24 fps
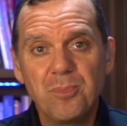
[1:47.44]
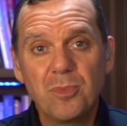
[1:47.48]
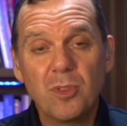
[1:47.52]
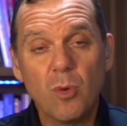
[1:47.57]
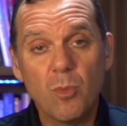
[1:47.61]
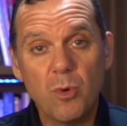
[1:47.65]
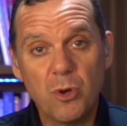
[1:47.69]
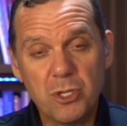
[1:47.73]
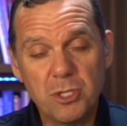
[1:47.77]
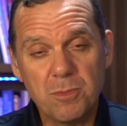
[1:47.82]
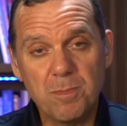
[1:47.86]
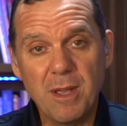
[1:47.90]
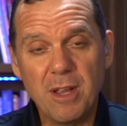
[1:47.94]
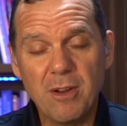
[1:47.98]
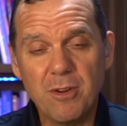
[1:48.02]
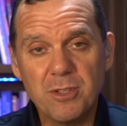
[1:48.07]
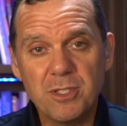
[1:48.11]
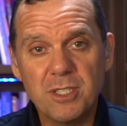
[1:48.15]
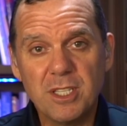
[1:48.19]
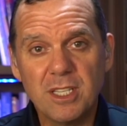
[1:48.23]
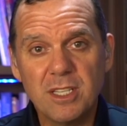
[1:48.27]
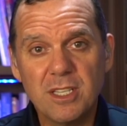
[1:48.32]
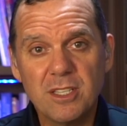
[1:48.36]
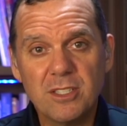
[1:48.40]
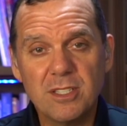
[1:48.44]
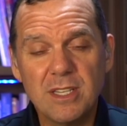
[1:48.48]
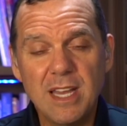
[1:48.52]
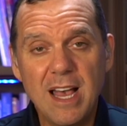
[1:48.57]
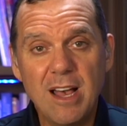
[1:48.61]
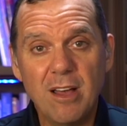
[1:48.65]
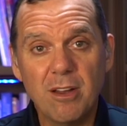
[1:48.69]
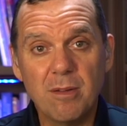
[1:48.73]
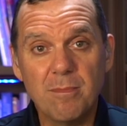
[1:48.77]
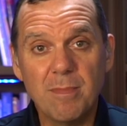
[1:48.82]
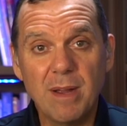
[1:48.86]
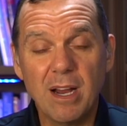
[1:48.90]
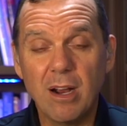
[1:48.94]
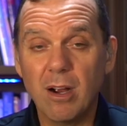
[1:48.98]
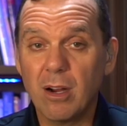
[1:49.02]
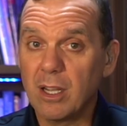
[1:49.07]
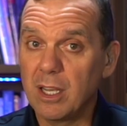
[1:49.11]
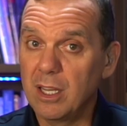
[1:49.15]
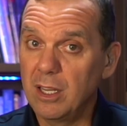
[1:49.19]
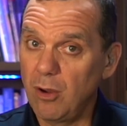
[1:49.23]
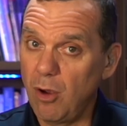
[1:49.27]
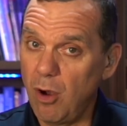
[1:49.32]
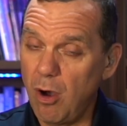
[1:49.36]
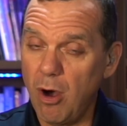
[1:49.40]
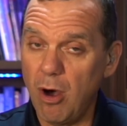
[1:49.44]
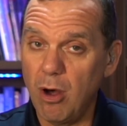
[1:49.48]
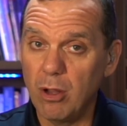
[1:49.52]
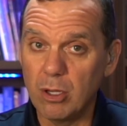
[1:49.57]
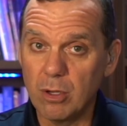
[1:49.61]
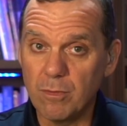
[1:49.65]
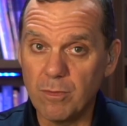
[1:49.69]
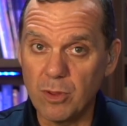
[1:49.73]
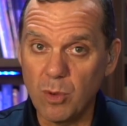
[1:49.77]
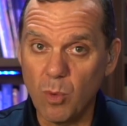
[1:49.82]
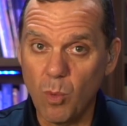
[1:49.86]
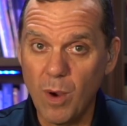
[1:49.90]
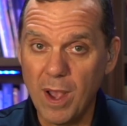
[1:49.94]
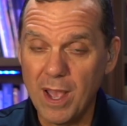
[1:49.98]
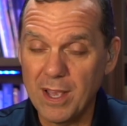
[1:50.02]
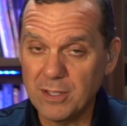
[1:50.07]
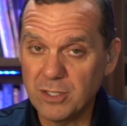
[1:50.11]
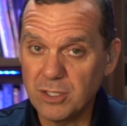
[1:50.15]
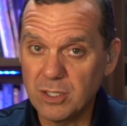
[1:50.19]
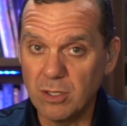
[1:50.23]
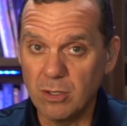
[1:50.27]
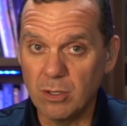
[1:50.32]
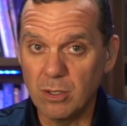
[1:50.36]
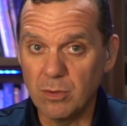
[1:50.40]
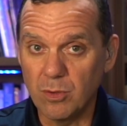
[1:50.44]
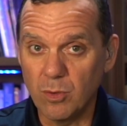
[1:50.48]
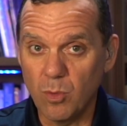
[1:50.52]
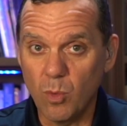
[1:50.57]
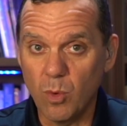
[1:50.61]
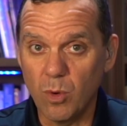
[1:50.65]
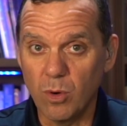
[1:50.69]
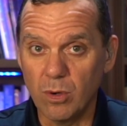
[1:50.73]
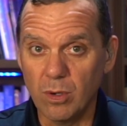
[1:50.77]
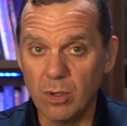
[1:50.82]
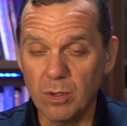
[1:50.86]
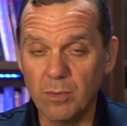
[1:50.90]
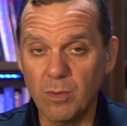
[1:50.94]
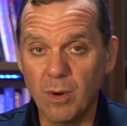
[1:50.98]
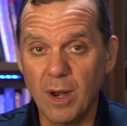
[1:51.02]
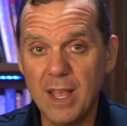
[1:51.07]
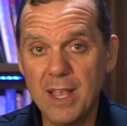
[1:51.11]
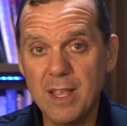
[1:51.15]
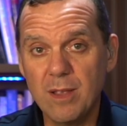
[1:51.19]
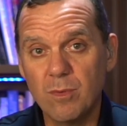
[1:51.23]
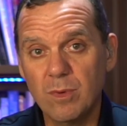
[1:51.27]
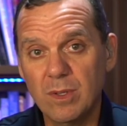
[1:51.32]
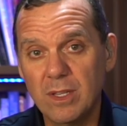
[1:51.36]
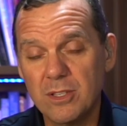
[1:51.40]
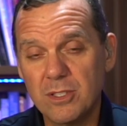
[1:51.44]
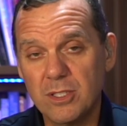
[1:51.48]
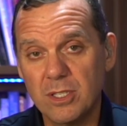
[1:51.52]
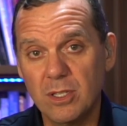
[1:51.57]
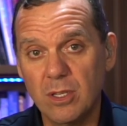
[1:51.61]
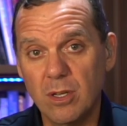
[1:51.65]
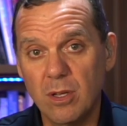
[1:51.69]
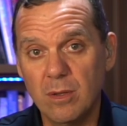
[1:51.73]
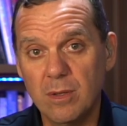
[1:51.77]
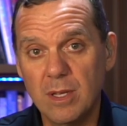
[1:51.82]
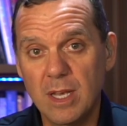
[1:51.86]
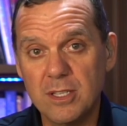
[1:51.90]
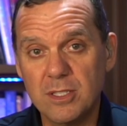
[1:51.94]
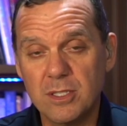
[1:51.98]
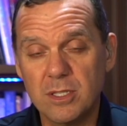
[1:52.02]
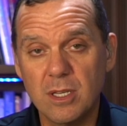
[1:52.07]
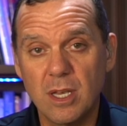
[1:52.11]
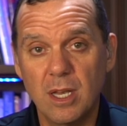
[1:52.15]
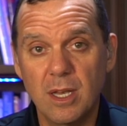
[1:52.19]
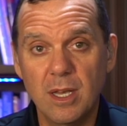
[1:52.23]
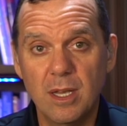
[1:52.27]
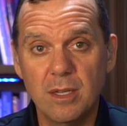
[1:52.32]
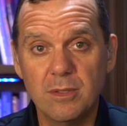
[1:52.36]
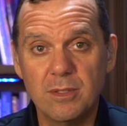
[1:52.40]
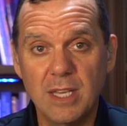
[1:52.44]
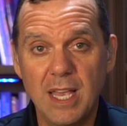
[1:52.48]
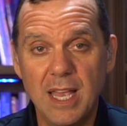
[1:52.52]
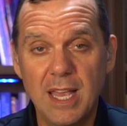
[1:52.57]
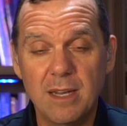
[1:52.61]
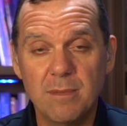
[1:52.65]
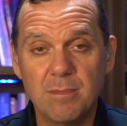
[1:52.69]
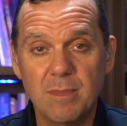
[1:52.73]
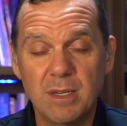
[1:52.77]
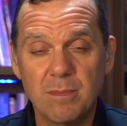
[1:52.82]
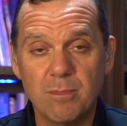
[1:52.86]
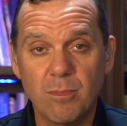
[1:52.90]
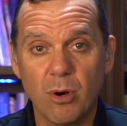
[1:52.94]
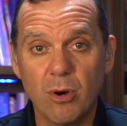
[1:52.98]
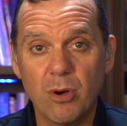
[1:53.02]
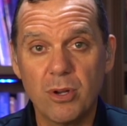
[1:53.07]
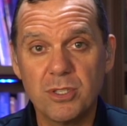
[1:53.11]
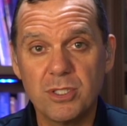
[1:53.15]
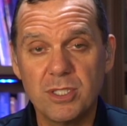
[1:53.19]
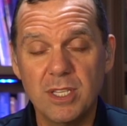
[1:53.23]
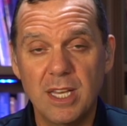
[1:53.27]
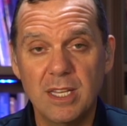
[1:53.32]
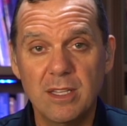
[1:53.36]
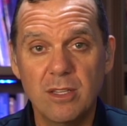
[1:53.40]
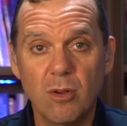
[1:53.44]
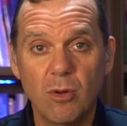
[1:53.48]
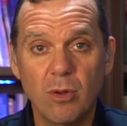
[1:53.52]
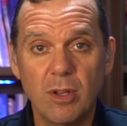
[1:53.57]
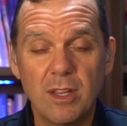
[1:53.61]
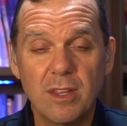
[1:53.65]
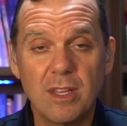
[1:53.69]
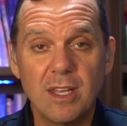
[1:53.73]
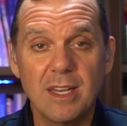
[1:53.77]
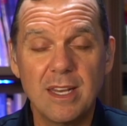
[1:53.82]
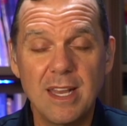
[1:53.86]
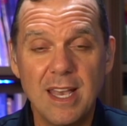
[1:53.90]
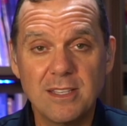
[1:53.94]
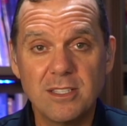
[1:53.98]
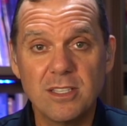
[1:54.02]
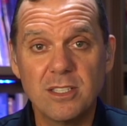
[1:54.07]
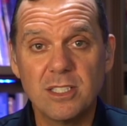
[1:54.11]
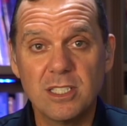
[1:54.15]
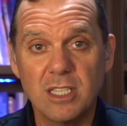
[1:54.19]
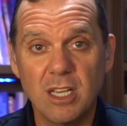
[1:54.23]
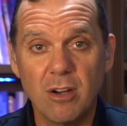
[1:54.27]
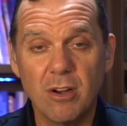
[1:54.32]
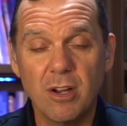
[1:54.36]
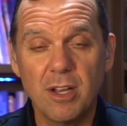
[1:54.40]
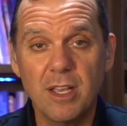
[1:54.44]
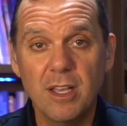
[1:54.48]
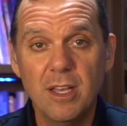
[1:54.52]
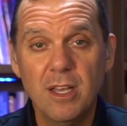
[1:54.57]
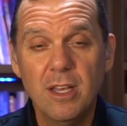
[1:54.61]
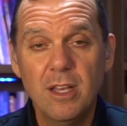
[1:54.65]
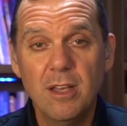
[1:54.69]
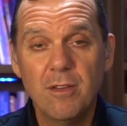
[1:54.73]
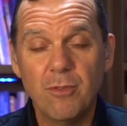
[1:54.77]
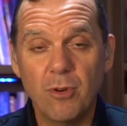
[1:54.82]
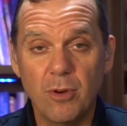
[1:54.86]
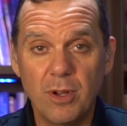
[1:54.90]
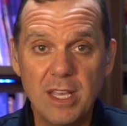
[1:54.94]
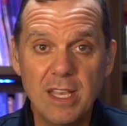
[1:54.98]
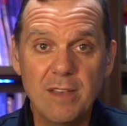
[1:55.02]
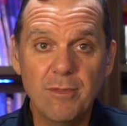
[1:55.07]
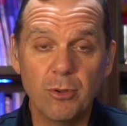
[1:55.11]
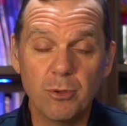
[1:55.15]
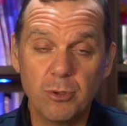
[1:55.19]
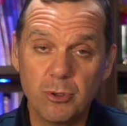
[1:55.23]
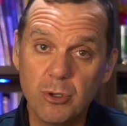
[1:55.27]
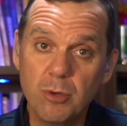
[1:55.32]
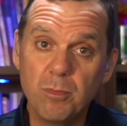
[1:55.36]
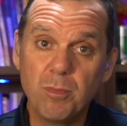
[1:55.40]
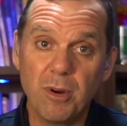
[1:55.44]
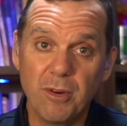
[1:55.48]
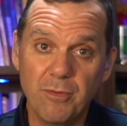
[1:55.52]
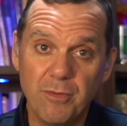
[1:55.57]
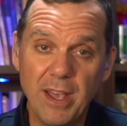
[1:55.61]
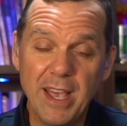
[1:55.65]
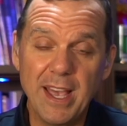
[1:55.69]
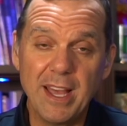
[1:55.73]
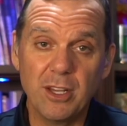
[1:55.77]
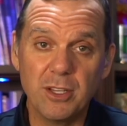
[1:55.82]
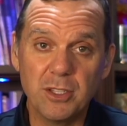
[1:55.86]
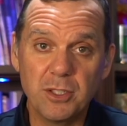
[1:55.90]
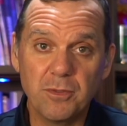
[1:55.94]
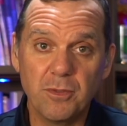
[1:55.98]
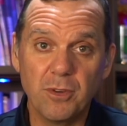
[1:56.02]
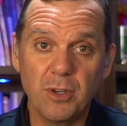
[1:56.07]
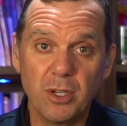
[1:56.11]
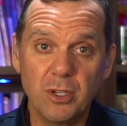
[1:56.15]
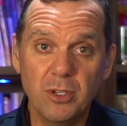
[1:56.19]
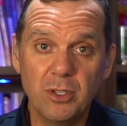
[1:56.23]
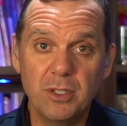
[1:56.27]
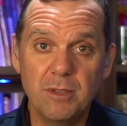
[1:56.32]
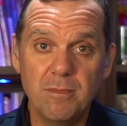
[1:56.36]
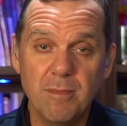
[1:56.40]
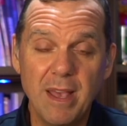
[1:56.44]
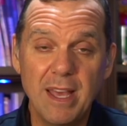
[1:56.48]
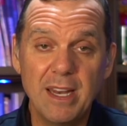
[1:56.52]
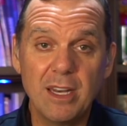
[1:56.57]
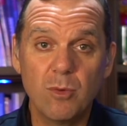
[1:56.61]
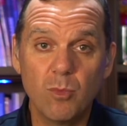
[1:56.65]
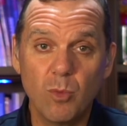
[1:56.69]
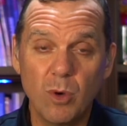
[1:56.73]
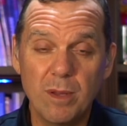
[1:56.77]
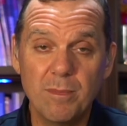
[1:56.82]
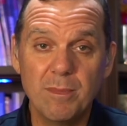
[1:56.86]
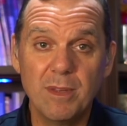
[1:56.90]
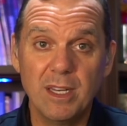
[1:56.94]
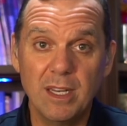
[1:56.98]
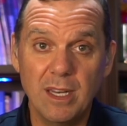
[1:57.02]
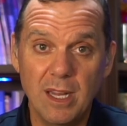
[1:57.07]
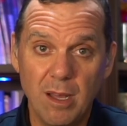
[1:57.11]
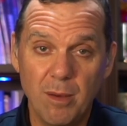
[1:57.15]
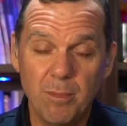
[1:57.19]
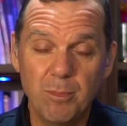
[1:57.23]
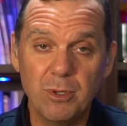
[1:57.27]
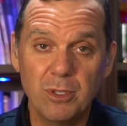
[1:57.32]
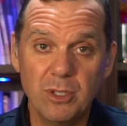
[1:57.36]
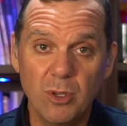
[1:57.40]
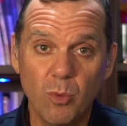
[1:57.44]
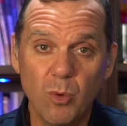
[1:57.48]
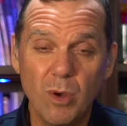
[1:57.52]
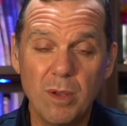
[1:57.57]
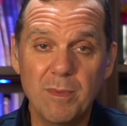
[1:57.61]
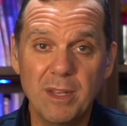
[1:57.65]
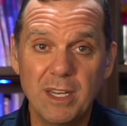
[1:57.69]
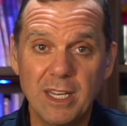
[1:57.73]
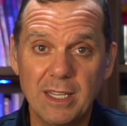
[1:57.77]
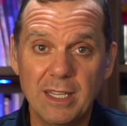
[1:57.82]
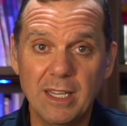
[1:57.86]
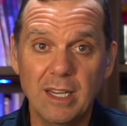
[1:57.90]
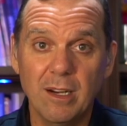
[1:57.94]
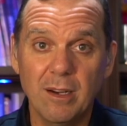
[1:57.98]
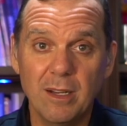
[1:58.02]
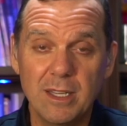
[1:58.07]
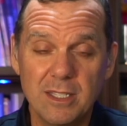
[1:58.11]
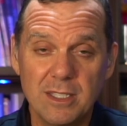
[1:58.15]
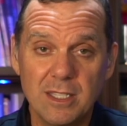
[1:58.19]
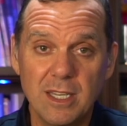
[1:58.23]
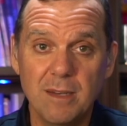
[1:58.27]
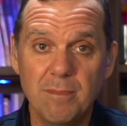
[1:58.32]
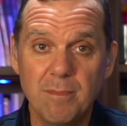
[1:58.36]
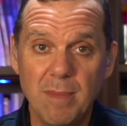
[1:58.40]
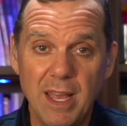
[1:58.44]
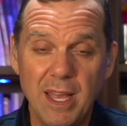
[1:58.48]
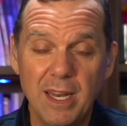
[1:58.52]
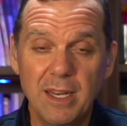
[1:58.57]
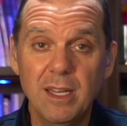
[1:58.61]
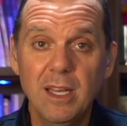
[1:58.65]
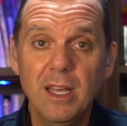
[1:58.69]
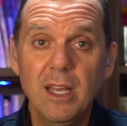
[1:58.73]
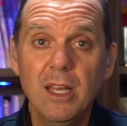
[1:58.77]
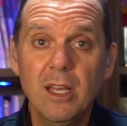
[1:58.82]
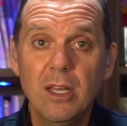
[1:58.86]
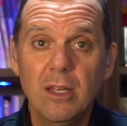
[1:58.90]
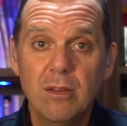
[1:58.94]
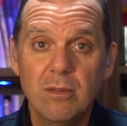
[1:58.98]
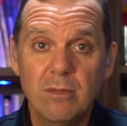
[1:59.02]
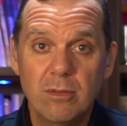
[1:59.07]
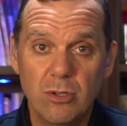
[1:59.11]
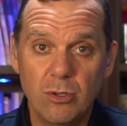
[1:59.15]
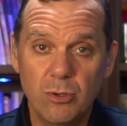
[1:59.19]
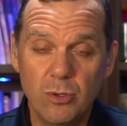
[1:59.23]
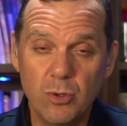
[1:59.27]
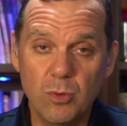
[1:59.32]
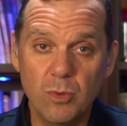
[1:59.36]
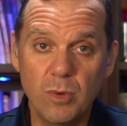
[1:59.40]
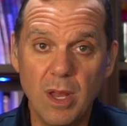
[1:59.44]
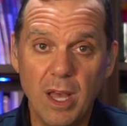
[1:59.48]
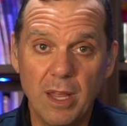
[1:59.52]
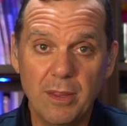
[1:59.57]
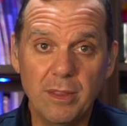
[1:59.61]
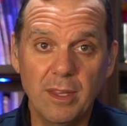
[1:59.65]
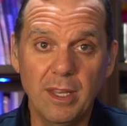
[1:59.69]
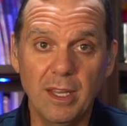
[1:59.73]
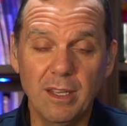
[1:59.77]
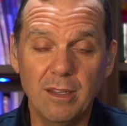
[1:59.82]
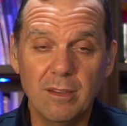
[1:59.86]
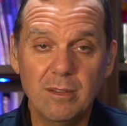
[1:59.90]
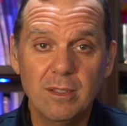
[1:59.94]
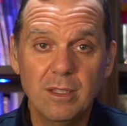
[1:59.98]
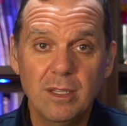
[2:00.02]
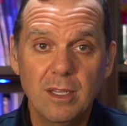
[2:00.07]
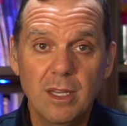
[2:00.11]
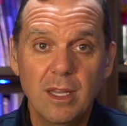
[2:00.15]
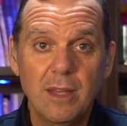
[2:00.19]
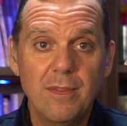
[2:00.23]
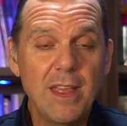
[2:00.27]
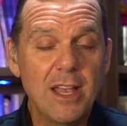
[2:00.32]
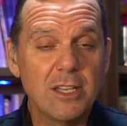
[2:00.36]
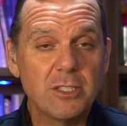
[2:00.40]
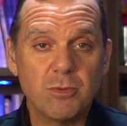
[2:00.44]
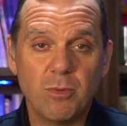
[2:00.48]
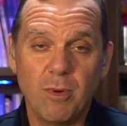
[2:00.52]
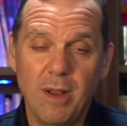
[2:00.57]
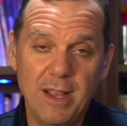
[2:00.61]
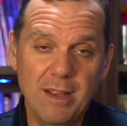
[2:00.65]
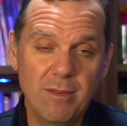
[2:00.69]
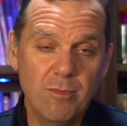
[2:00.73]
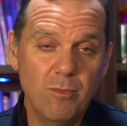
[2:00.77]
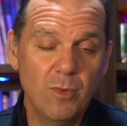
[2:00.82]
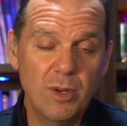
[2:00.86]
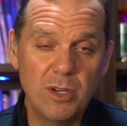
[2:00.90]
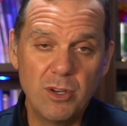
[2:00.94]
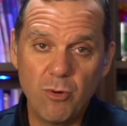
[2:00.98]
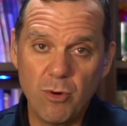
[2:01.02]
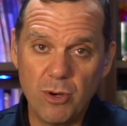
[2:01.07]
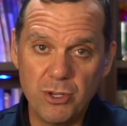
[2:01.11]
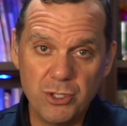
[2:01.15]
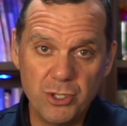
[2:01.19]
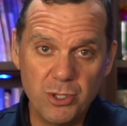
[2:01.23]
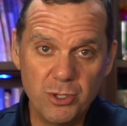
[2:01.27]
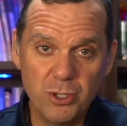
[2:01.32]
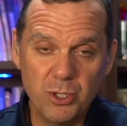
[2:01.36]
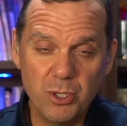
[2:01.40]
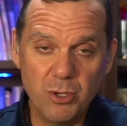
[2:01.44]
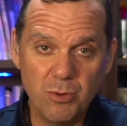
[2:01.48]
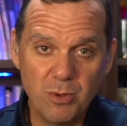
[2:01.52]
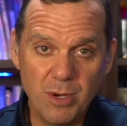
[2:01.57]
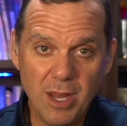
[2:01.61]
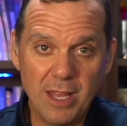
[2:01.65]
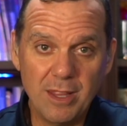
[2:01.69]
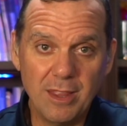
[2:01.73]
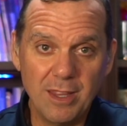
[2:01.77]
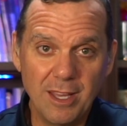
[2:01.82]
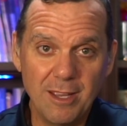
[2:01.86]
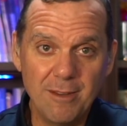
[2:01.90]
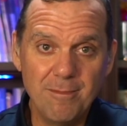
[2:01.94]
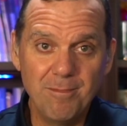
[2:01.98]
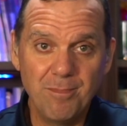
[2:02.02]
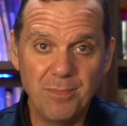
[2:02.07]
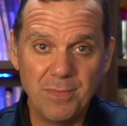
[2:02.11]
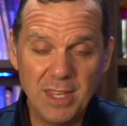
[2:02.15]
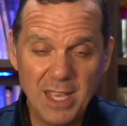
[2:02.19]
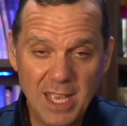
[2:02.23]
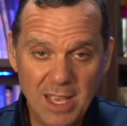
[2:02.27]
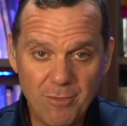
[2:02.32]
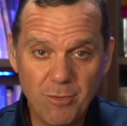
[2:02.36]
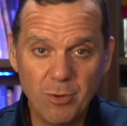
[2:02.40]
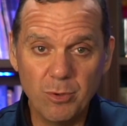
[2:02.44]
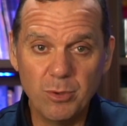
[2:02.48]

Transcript: we're experiencing this now in America and all over the West and on the world, right? Well, listen, as, as Edmund Burke said, the only thing necessary for evil to prevail is for good men and women, I'll put the women in there, he said men, to do nothing. That's right. When Christians do nothing, evil